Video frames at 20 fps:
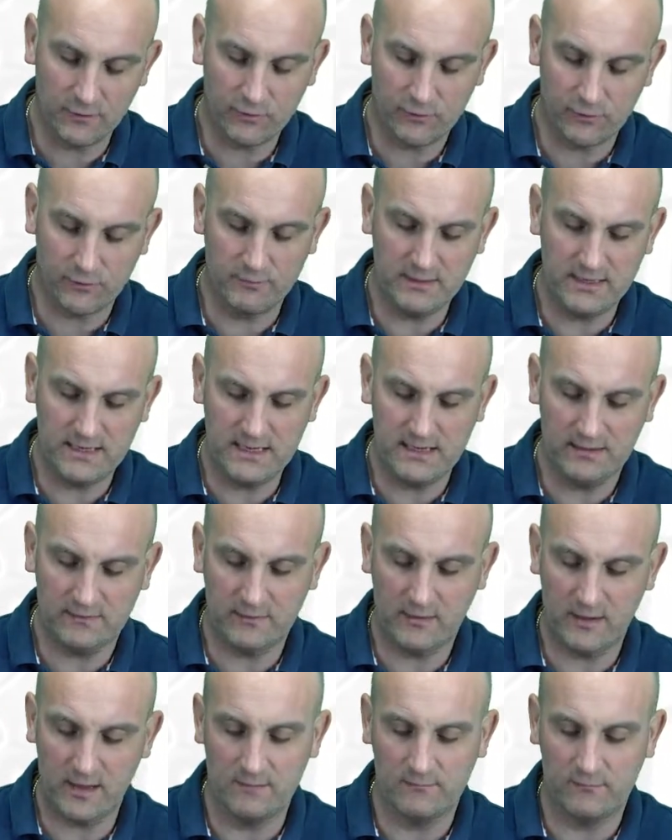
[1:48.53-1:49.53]
3
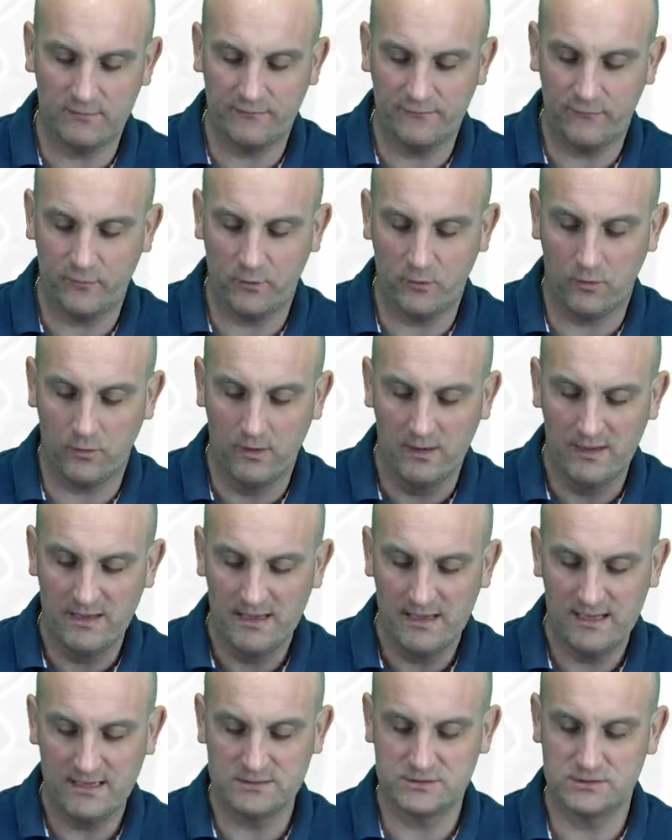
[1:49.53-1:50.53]
times 4
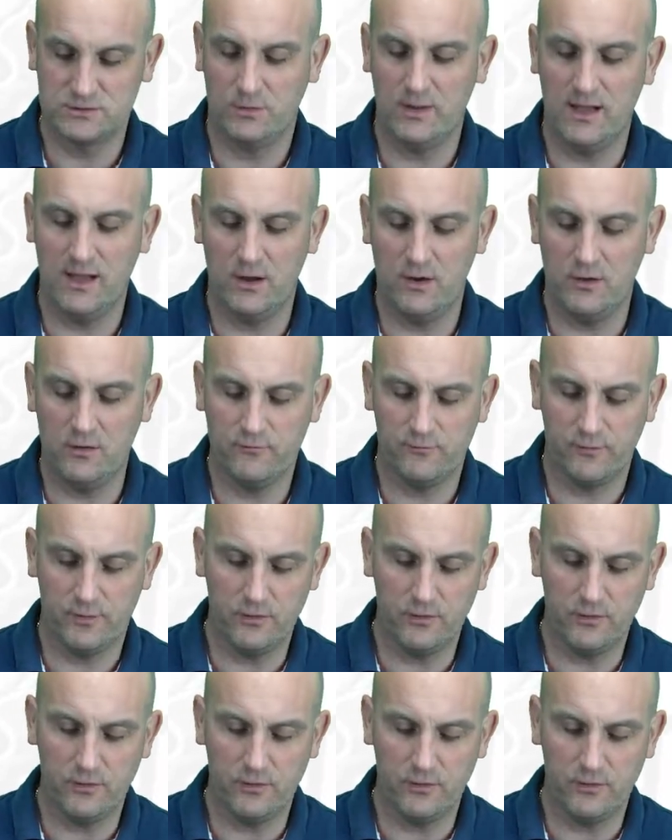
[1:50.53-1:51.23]
is 12.